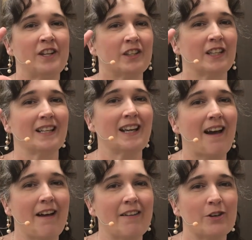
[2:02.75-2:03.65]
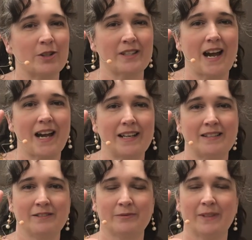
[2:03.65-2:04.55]
and look at the other side,
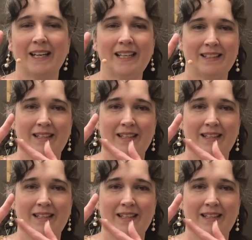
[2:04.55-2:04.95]
right?